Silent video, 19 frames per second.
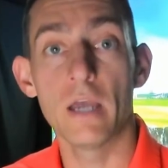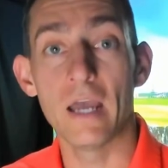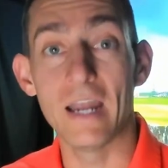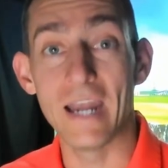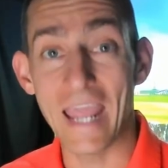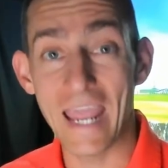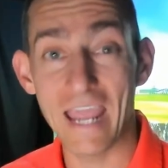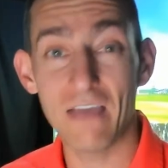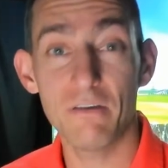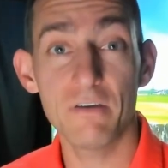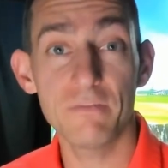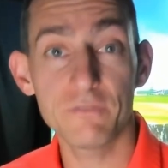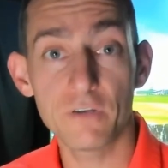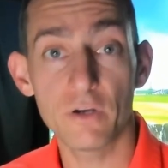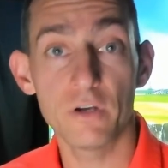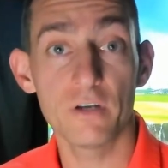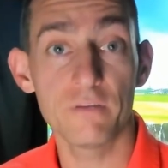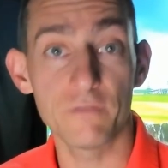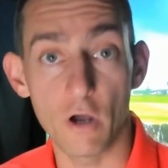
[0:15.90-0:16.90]
and how I've
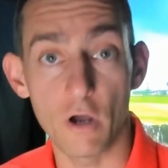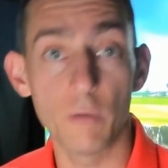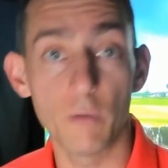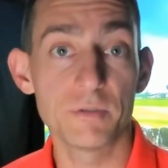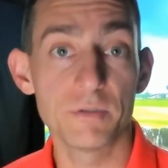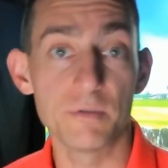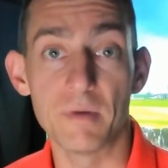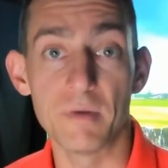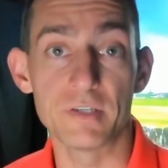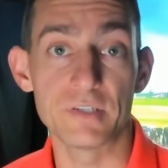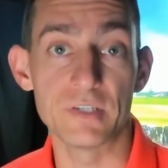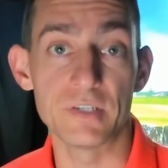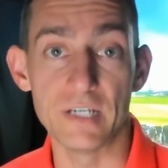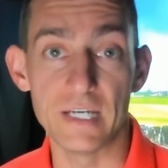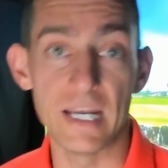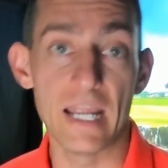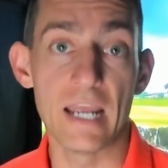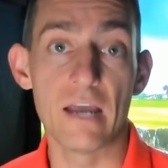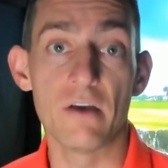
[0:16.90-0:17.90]
kind of optimized it
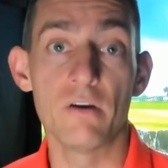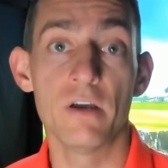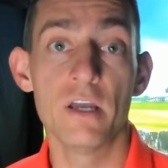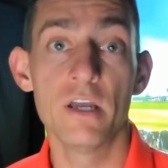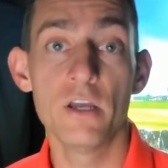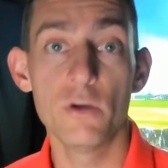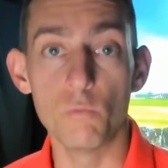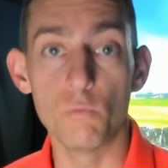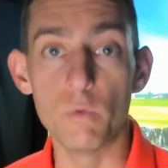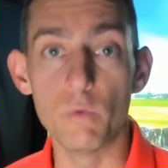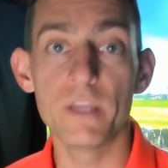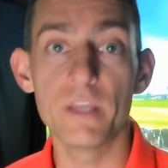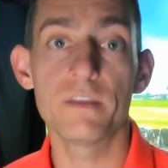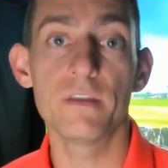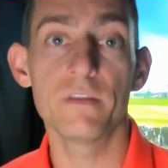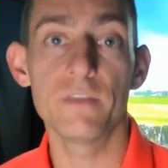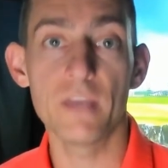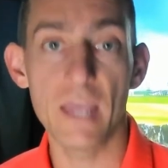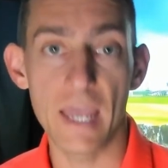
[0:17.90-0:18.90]
now
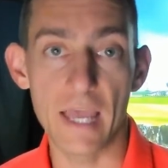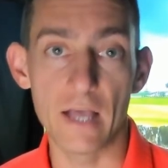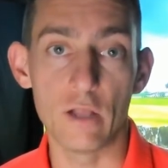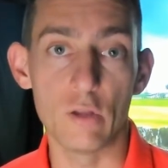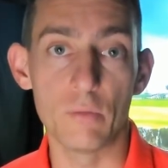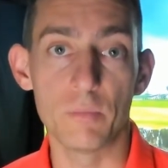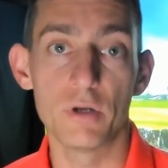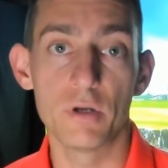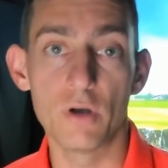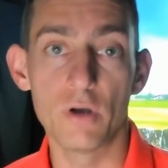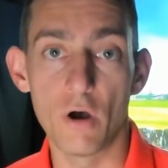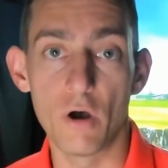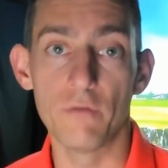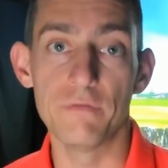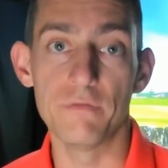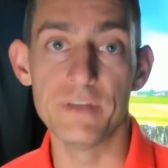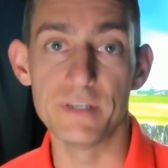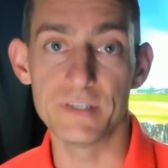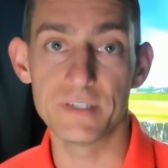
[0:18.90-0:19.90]
with the help
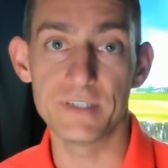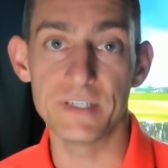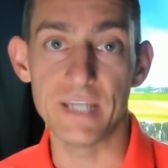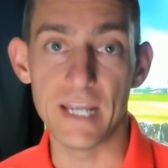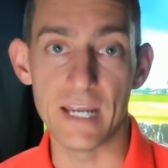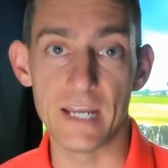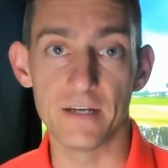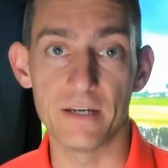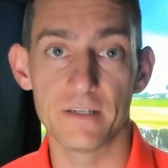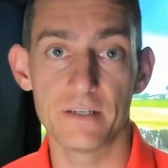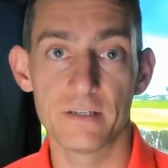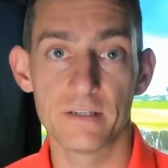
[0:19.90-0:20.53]
of this stand.